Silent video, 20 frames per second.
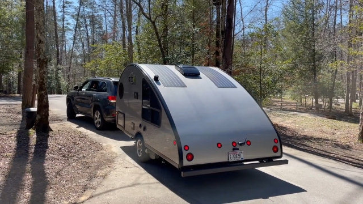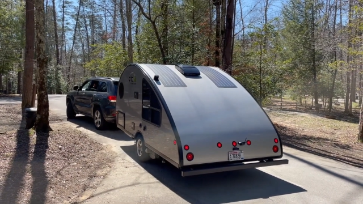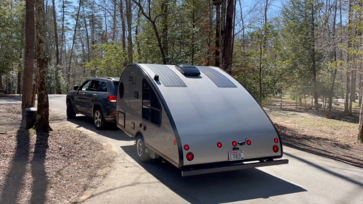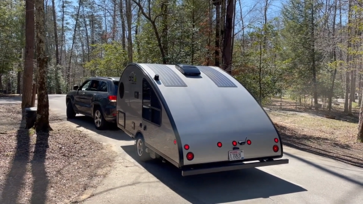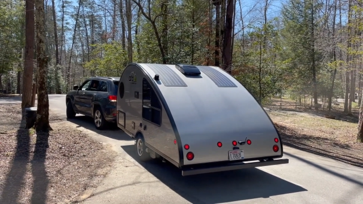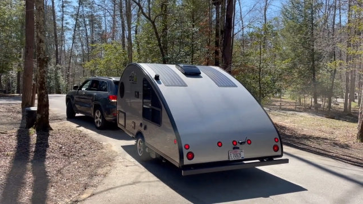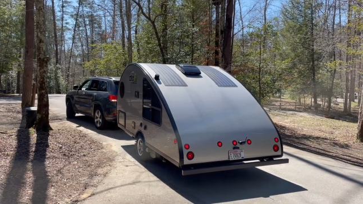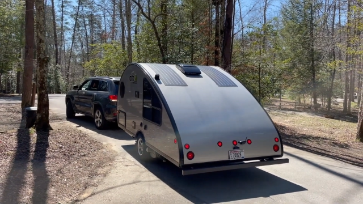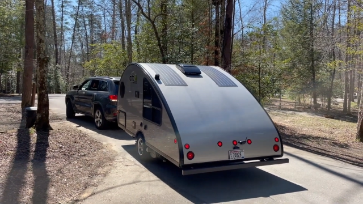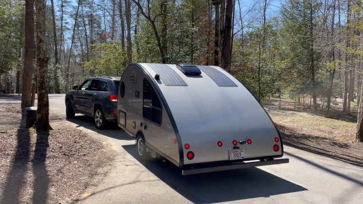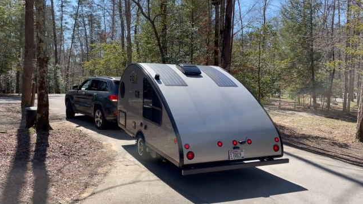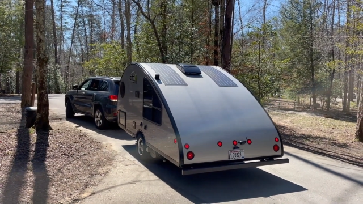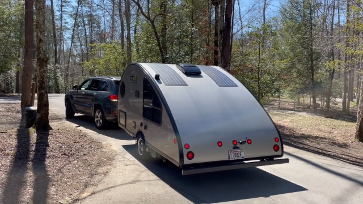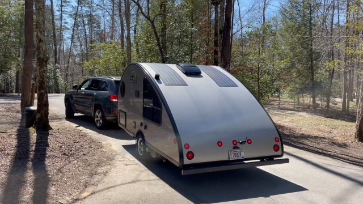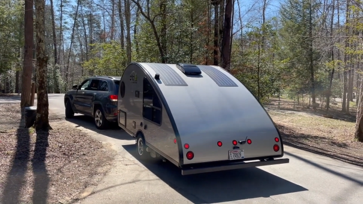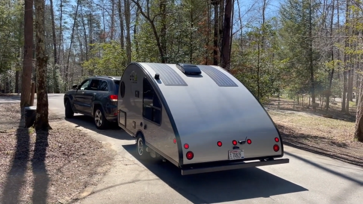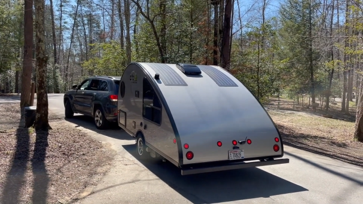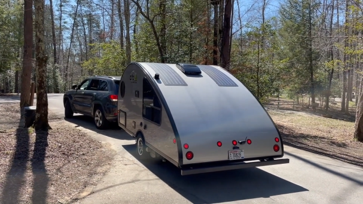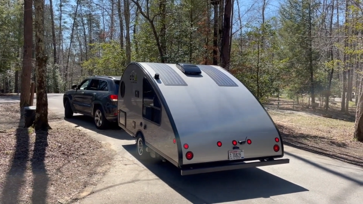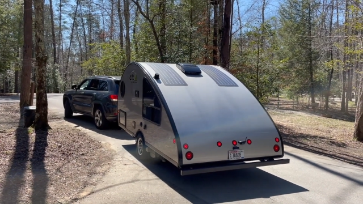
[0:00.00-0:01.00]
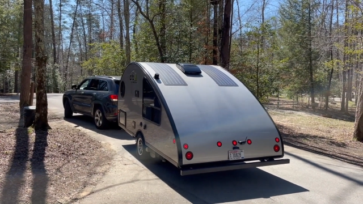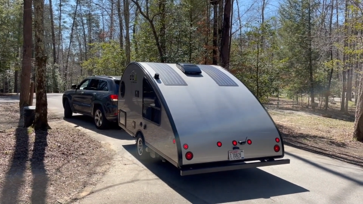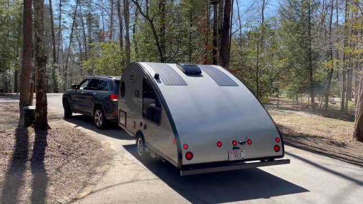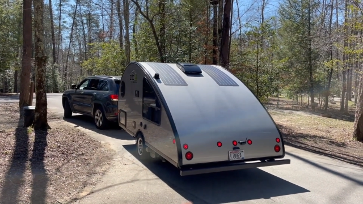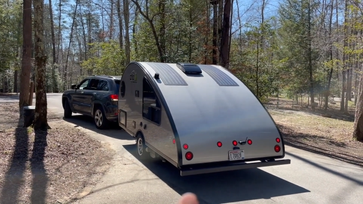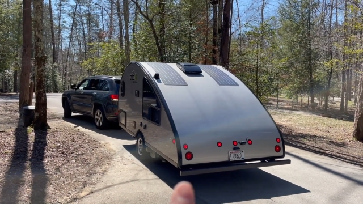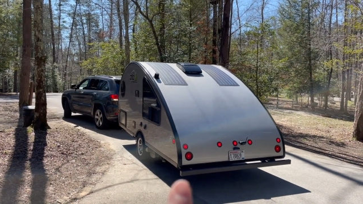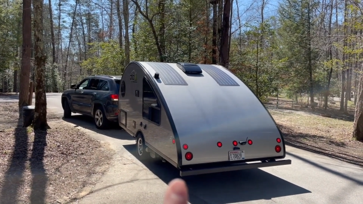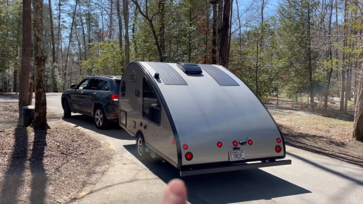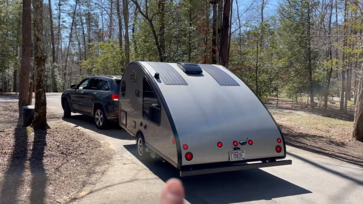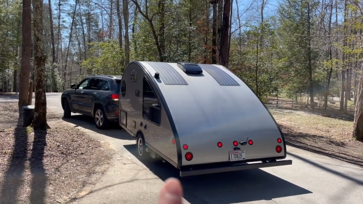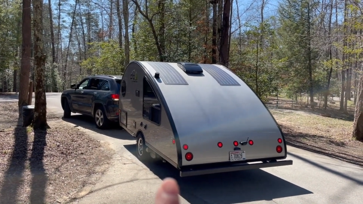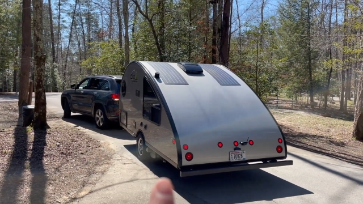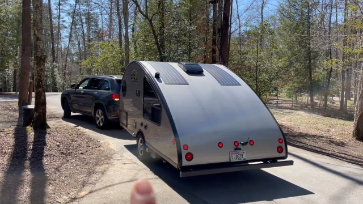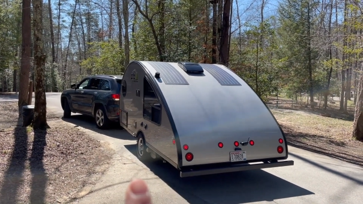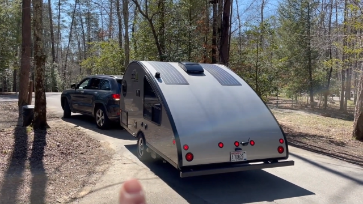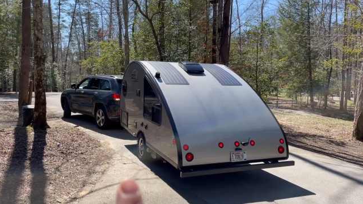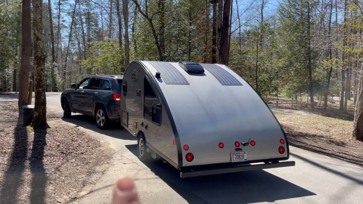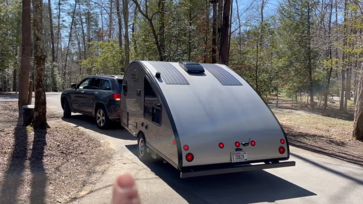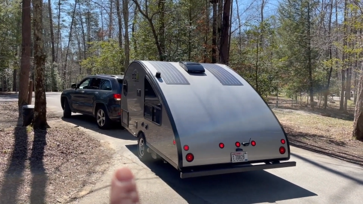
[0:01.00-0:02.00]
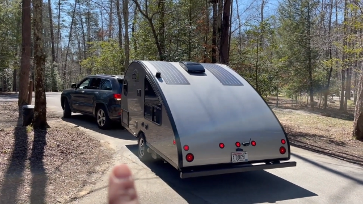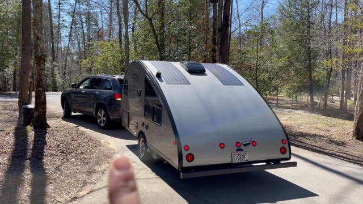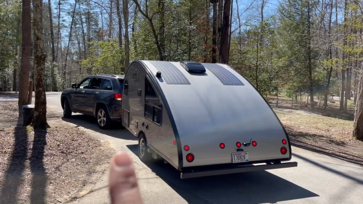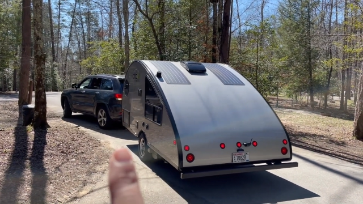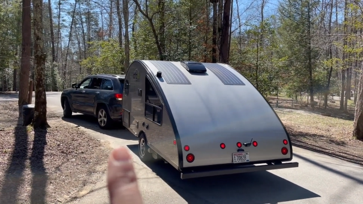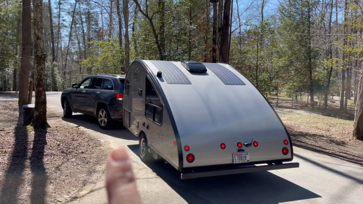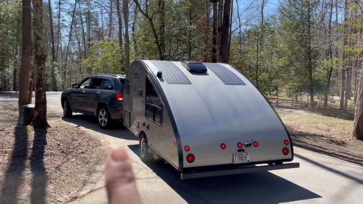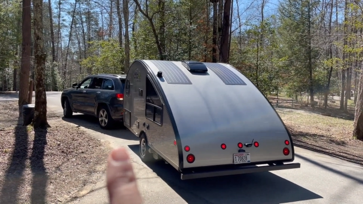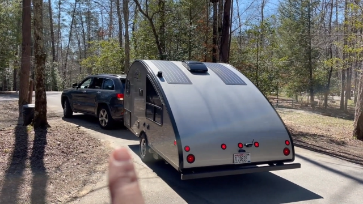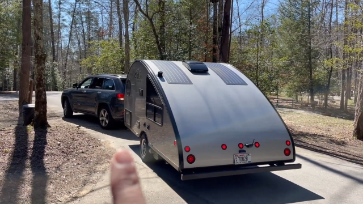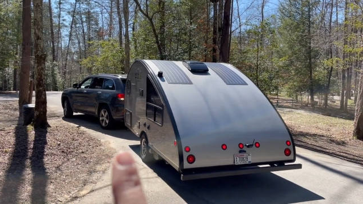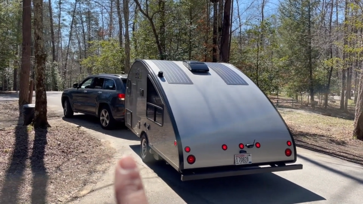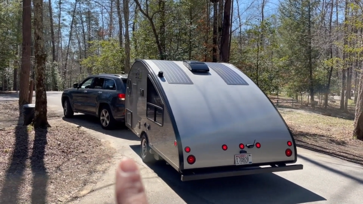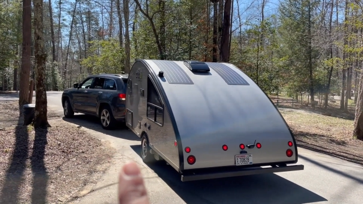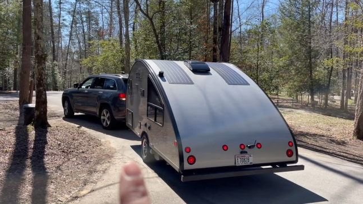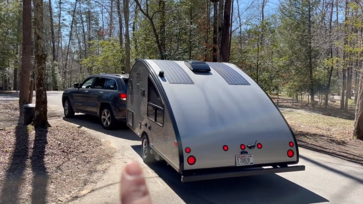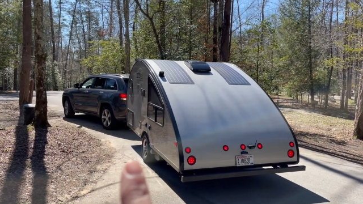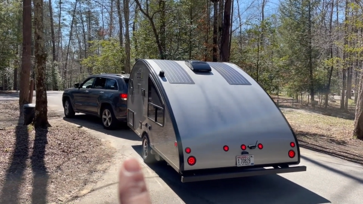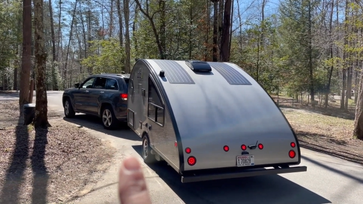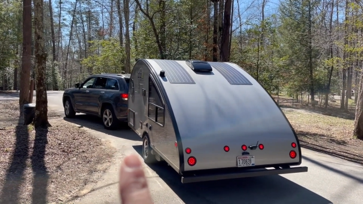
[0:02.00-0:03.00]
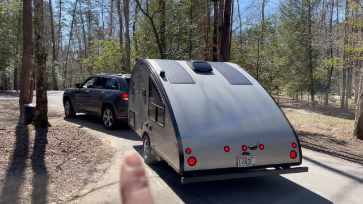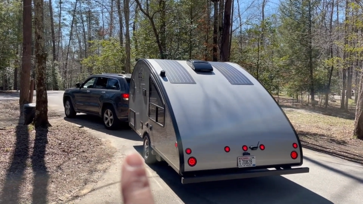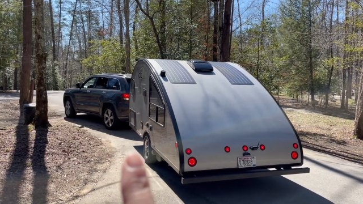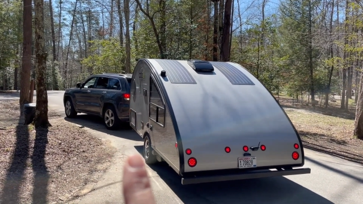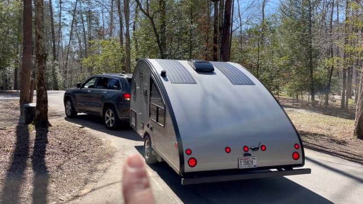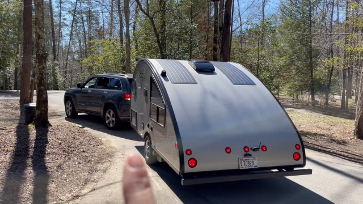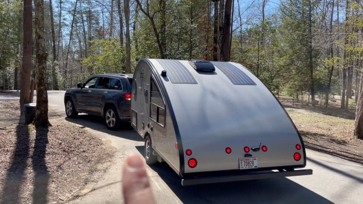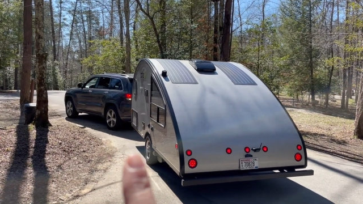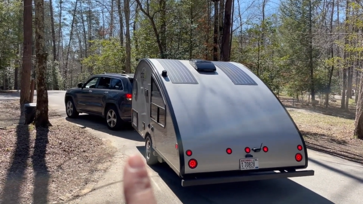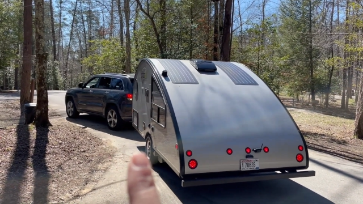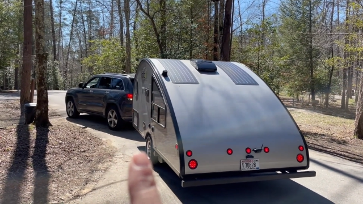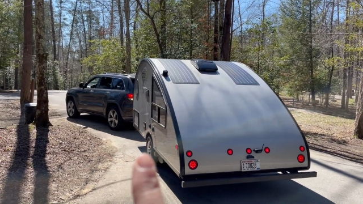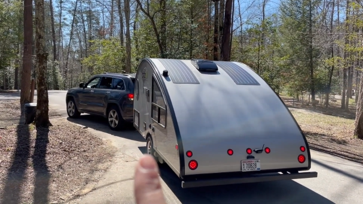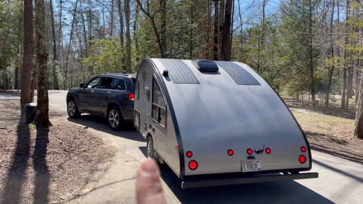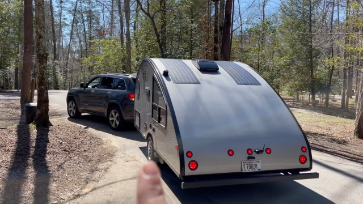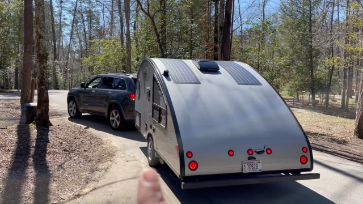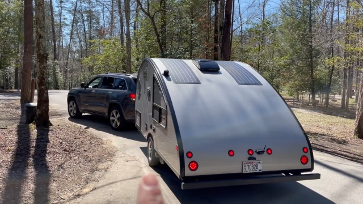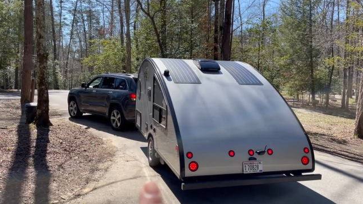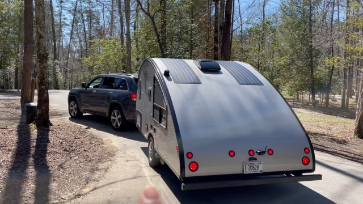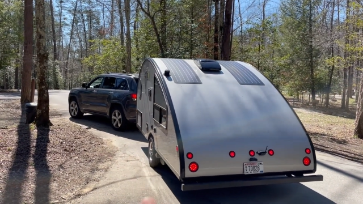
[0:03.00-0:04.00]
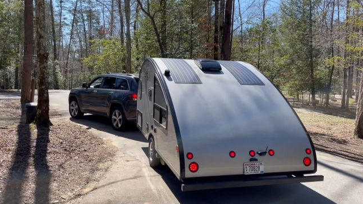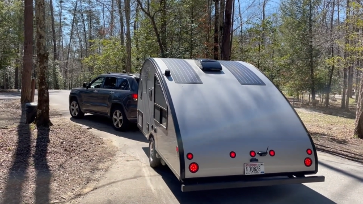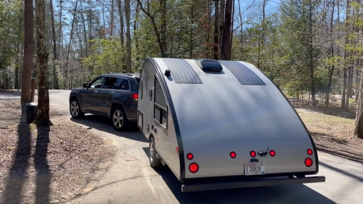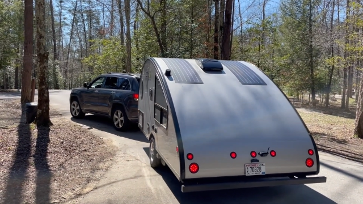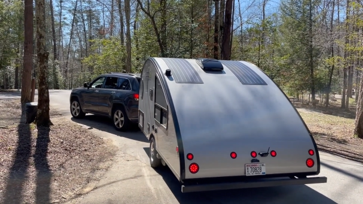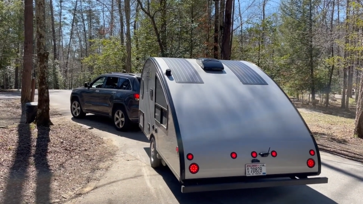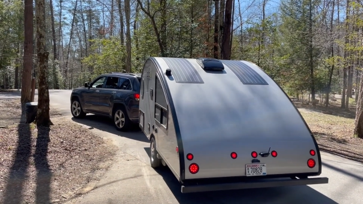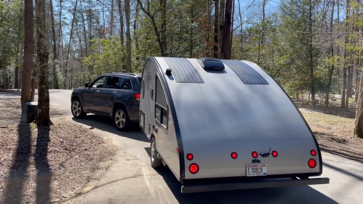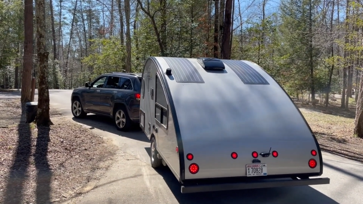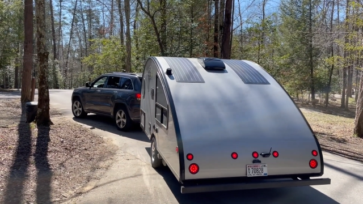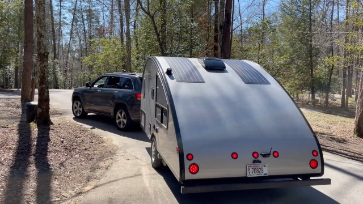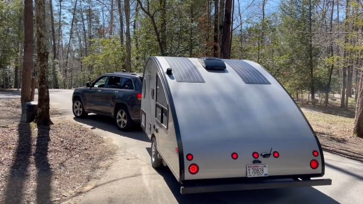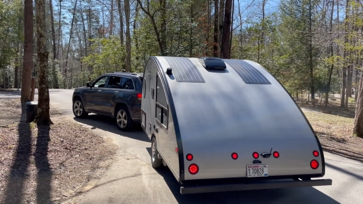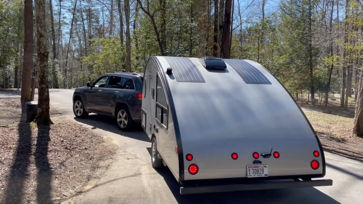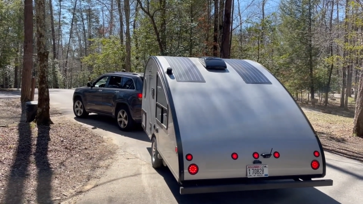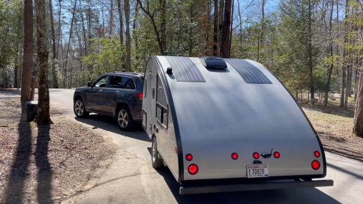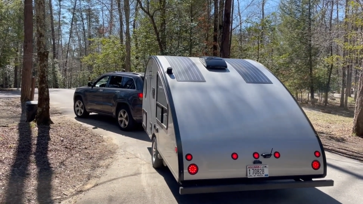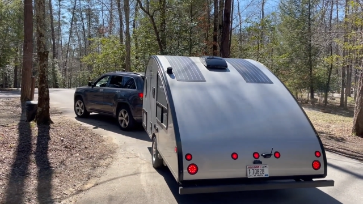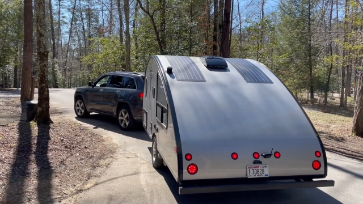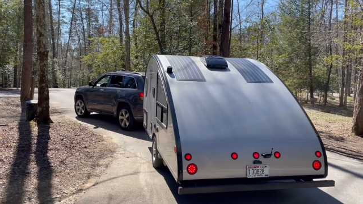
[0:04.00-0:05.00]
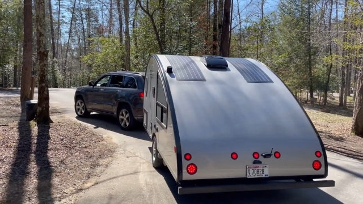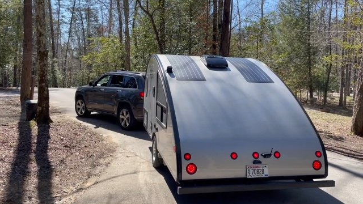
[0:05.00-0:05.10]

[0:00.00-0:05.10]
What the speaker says: [unreadable: no face in view]